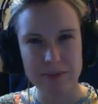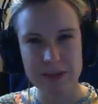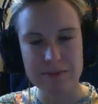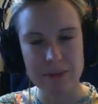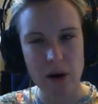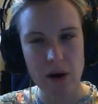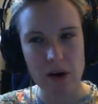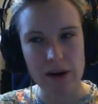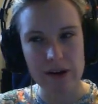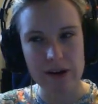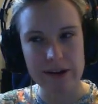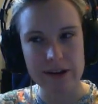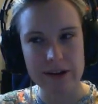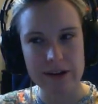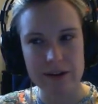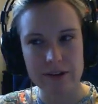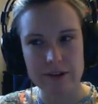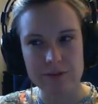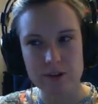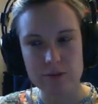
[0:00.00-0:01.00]
buy
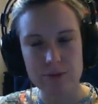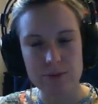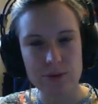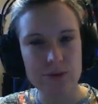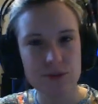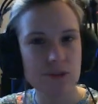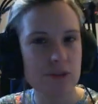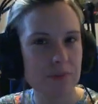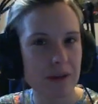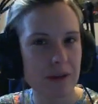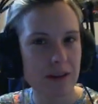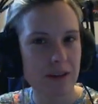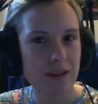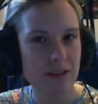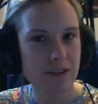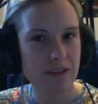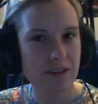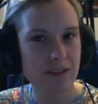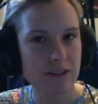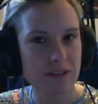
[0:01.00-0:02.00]
a few booster
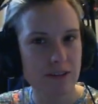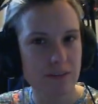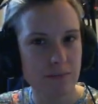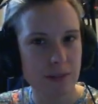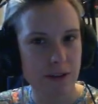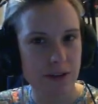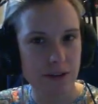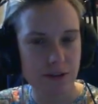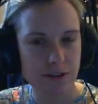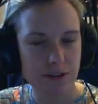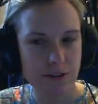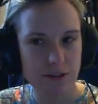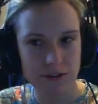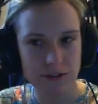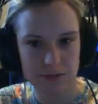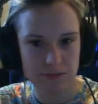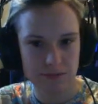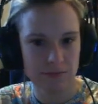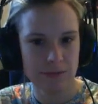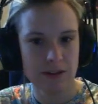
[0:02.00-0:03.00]
packs,
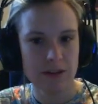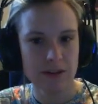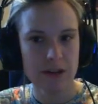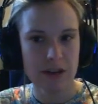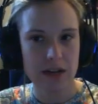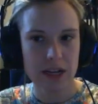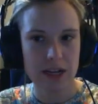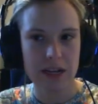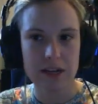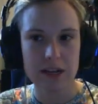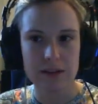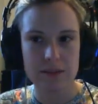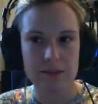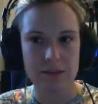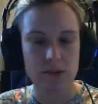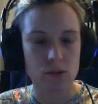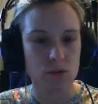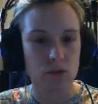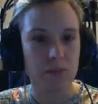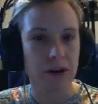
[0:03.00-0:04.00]
because it
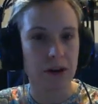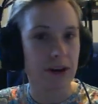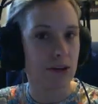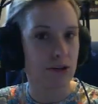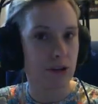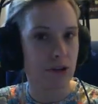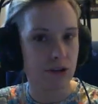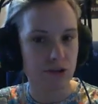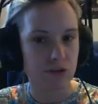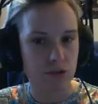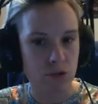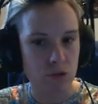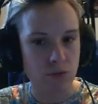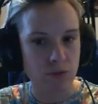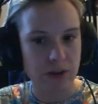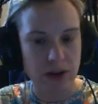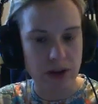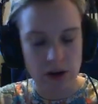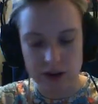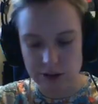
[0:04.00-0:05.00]
caught my interest or caught
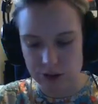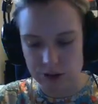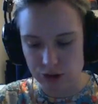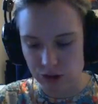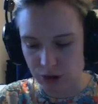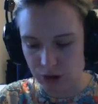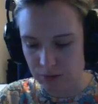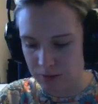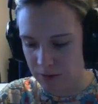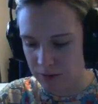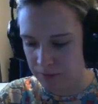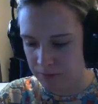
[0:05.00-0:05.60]
my eye in the shop.